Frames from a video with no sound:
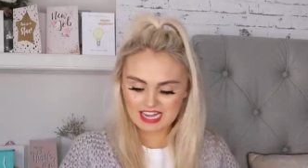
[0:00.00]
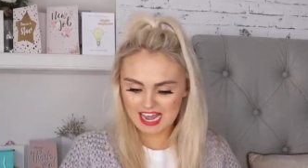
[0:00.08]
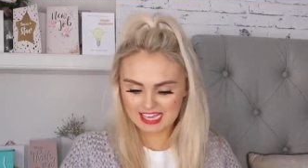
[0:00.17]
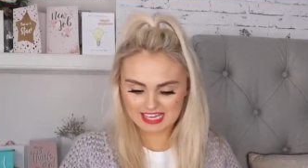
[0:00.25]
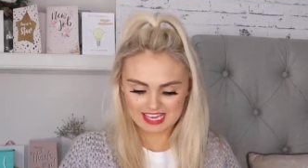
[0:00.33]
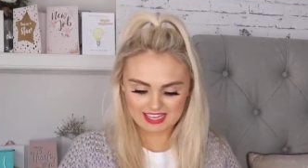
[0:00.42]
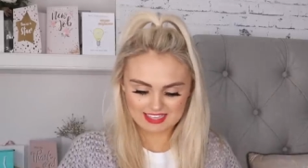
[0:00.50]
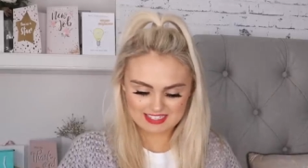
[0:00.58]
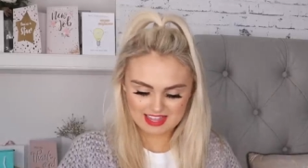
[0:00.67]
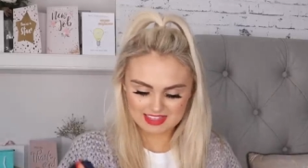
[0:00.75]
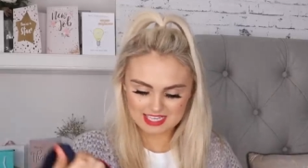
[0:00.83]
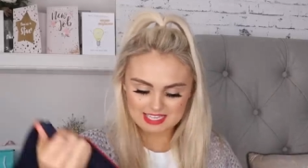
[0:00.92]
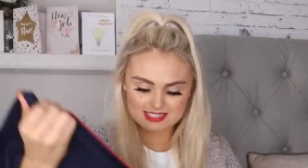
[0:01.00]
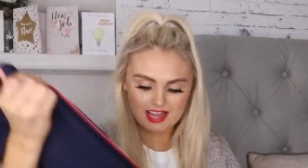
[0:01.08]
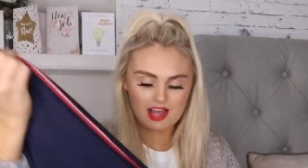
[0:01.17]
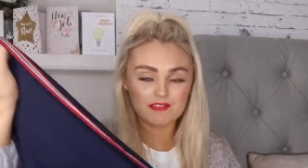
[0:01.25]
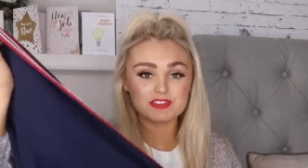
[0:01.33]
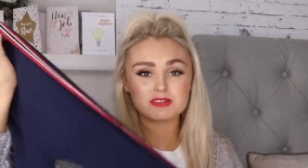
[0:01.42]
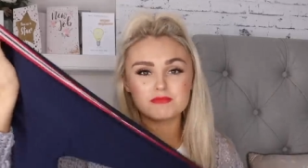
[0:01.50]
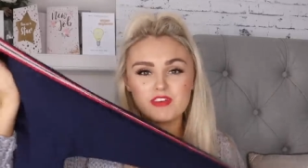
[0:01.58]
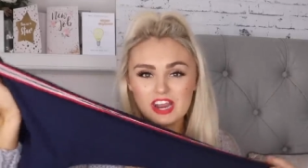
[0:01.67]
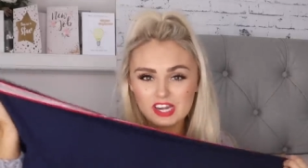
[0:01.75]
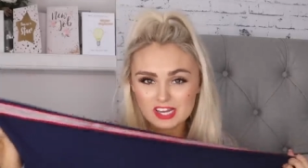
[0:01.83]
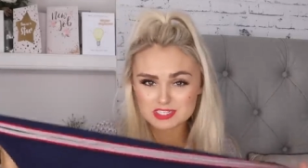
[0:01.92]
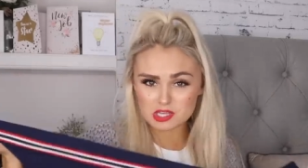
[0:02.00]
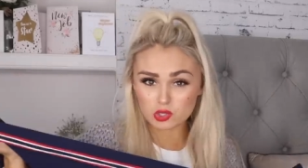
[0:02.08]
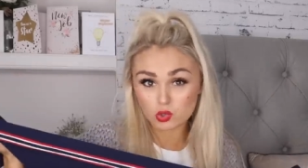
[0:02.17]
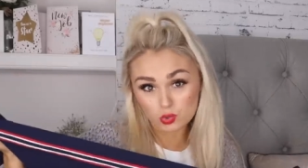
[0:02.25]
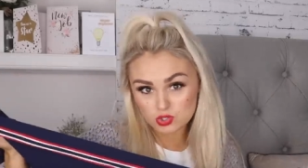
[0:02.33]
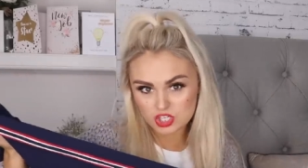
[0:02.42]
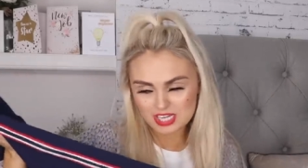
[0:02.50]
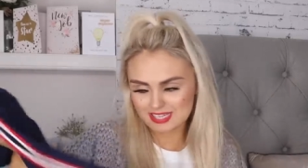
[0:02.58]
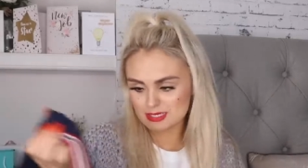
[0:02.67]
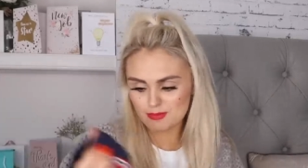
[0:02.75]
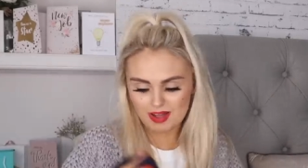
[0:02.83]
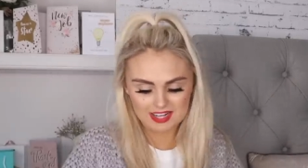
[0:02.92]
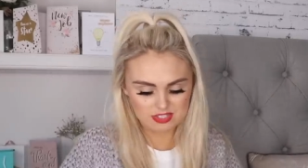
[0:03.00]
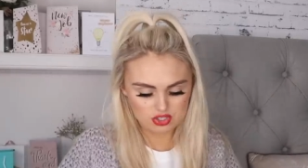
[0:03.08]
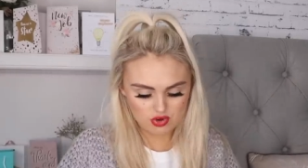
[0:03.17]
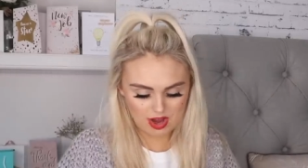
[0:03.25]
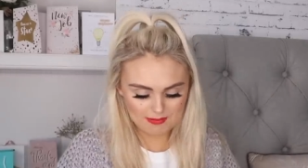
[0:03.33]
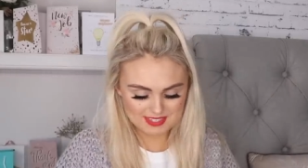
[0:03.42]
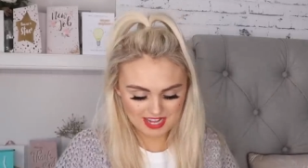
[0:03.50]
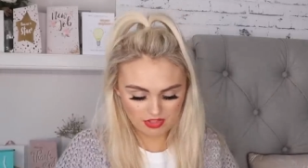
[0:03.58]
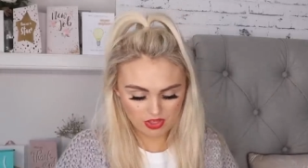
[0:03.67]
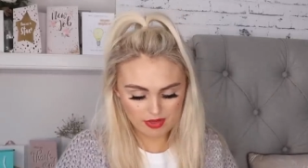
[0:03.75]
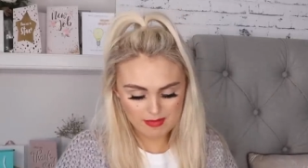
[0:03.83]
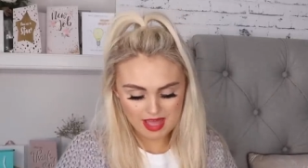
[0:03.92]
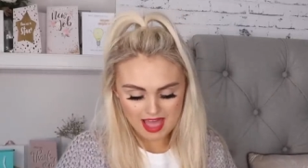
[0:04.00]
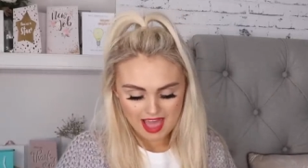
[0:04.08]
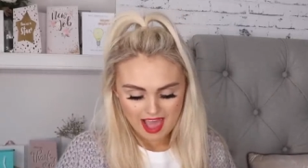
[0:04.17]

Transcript: leggings, and these have some very nice Gucci-inspired stripes down them.